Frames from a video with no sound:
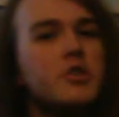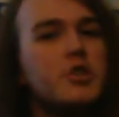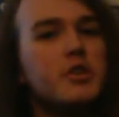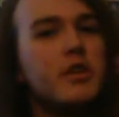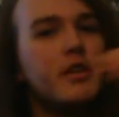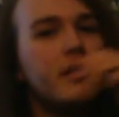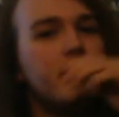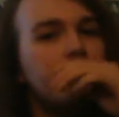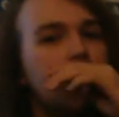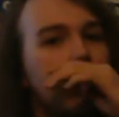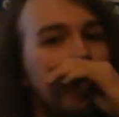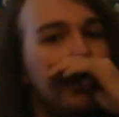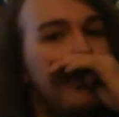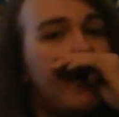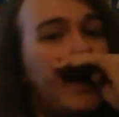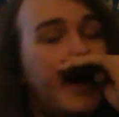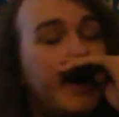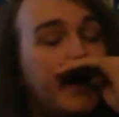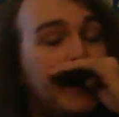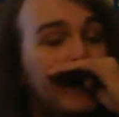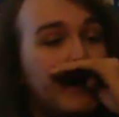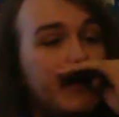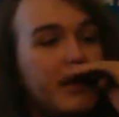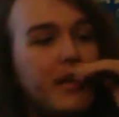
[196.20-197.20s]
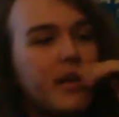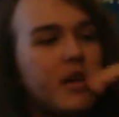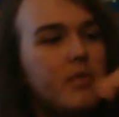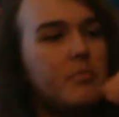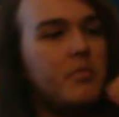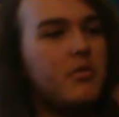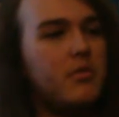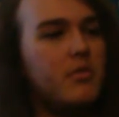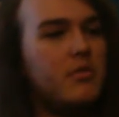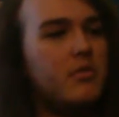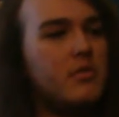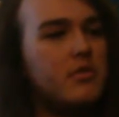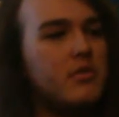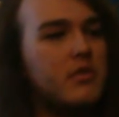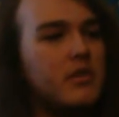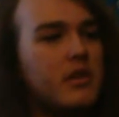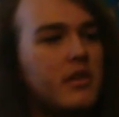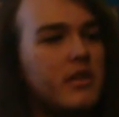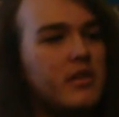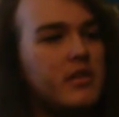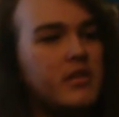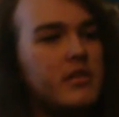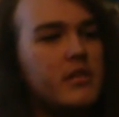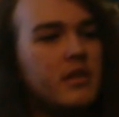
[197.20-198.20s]
or should I say bad example,
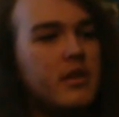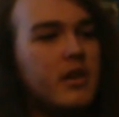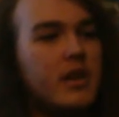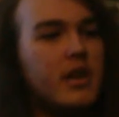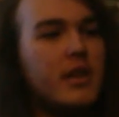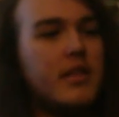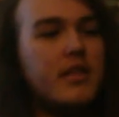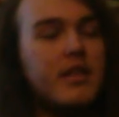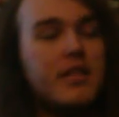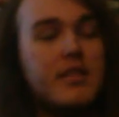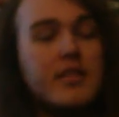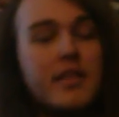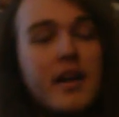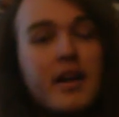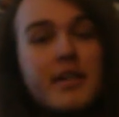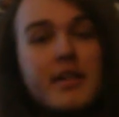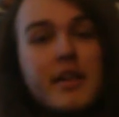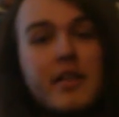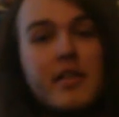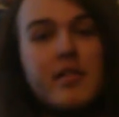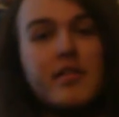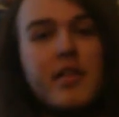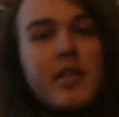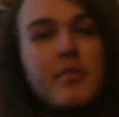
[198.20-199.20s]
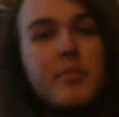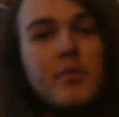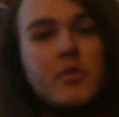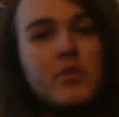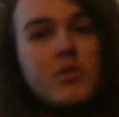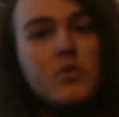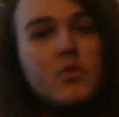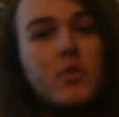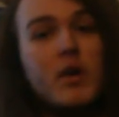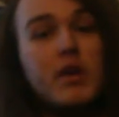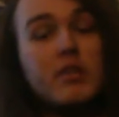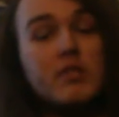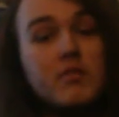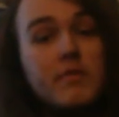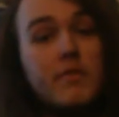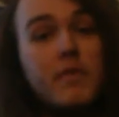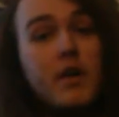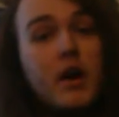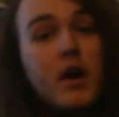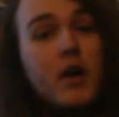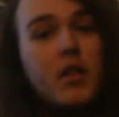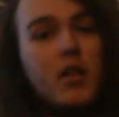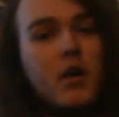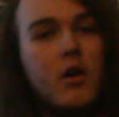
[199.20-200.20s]
because it's not an example you want to
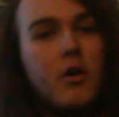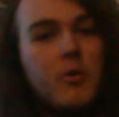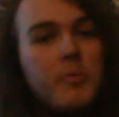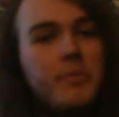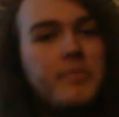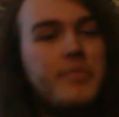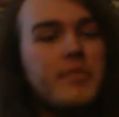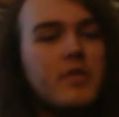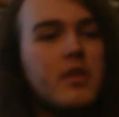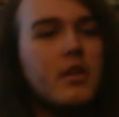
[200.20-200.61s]
follow.